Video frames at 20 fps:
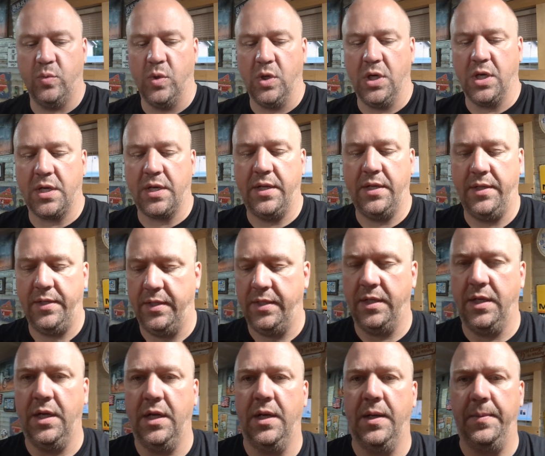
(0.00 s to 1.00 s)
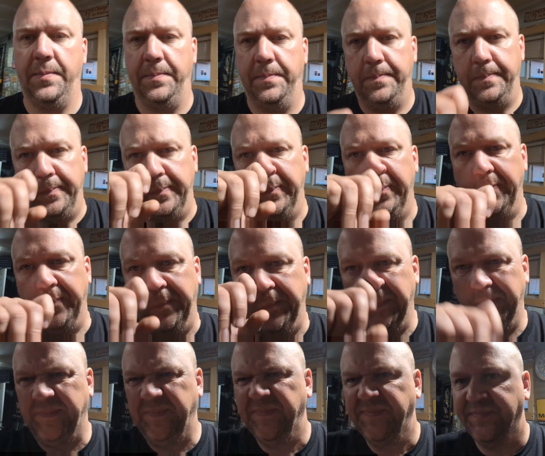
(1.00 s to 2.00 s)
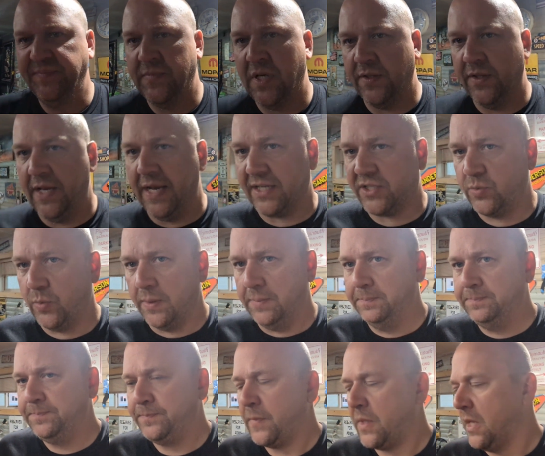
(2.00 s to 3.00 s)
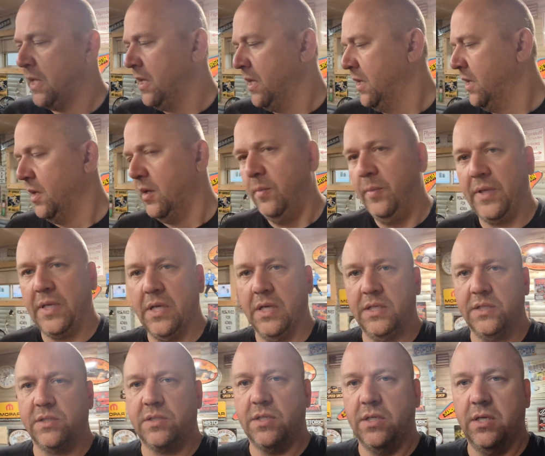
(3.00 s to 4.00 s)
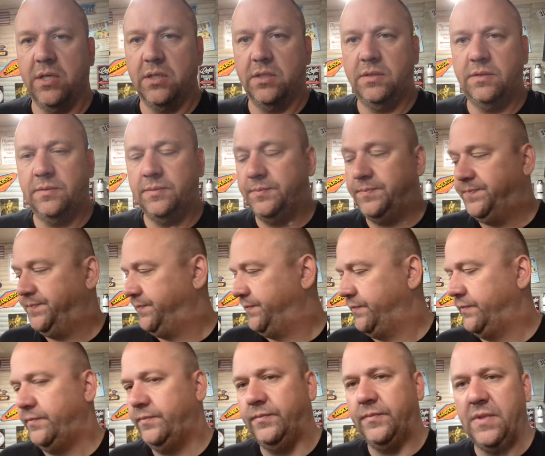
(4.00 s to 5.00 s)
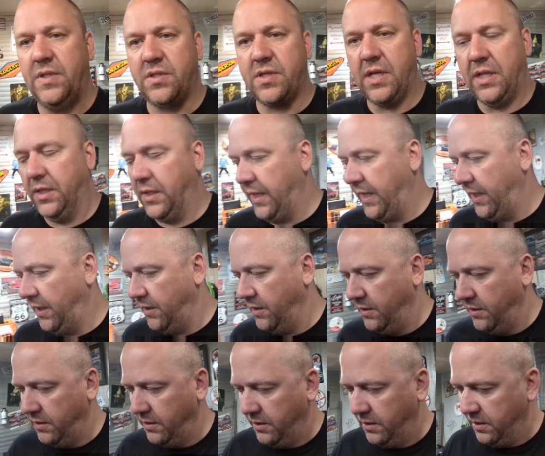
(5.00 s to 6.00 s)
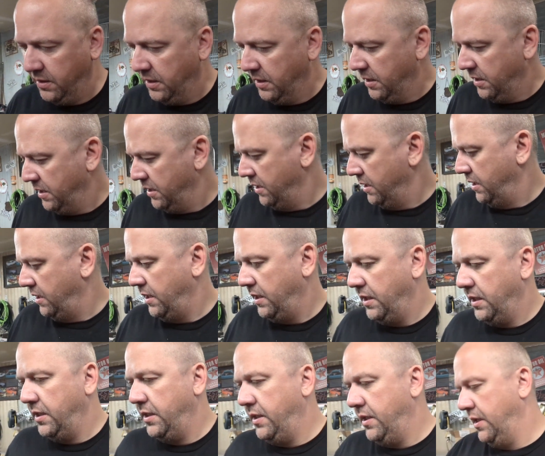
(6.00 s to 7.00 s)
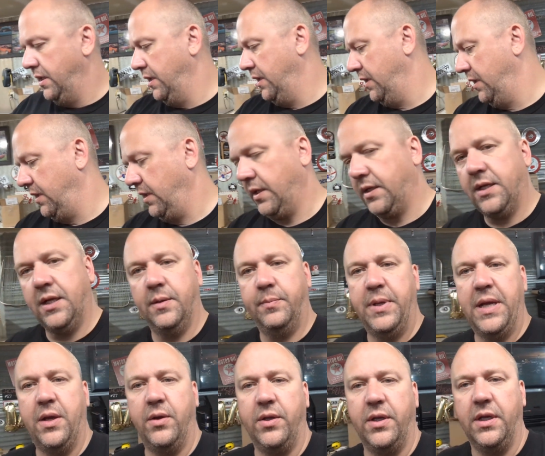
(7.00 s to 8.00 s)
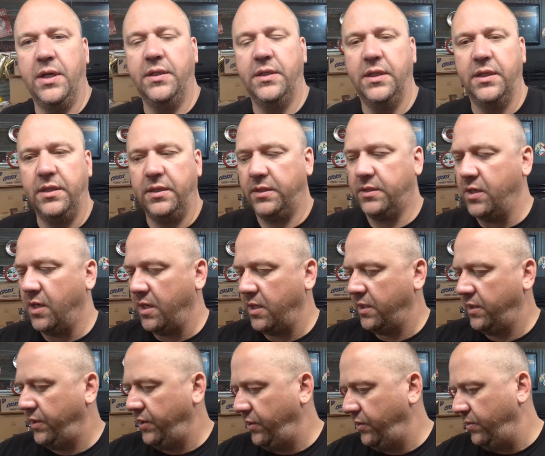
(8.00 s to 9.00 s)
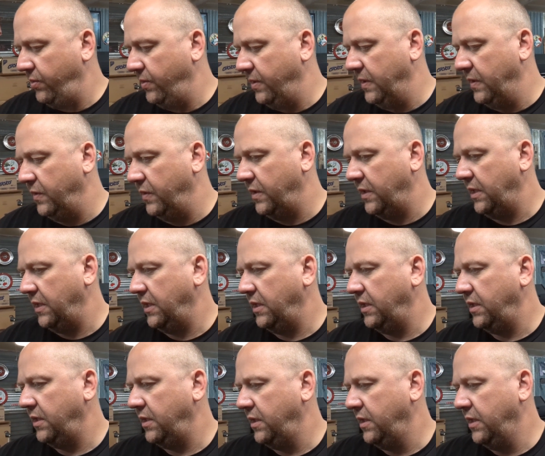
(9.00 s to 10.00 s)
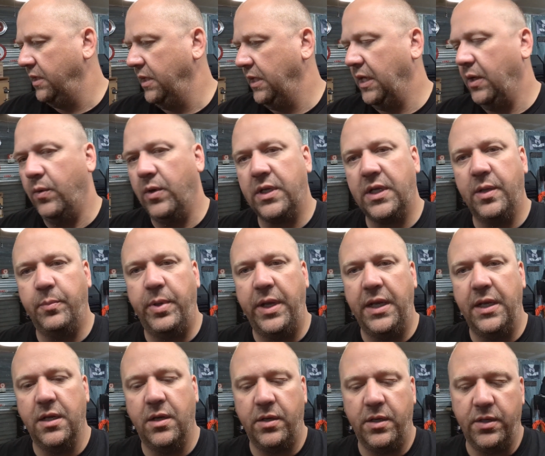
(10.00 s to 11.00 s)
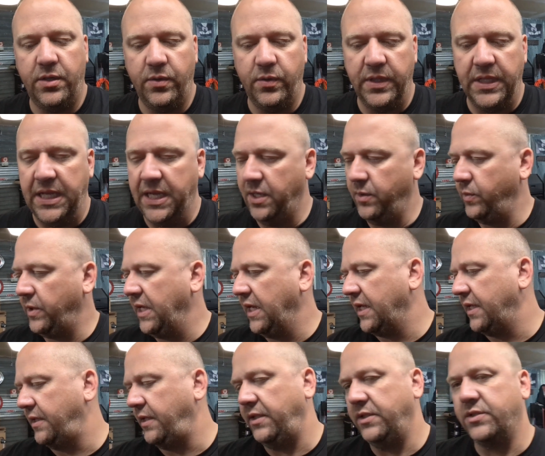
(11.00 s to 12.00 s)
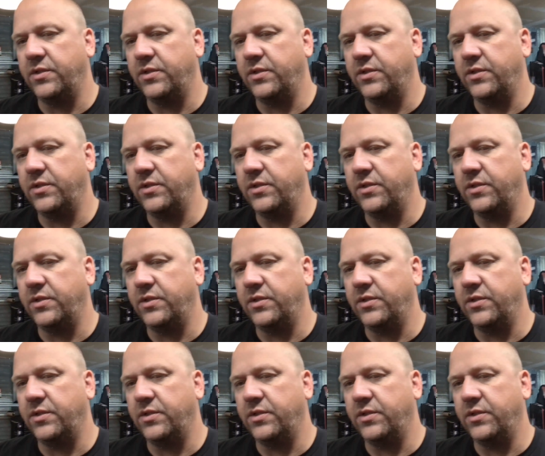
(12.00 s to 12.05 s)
work on the next one because it's getting late and I got pounding on the car to do, and I want to get Peyton out here doing that. We got to get these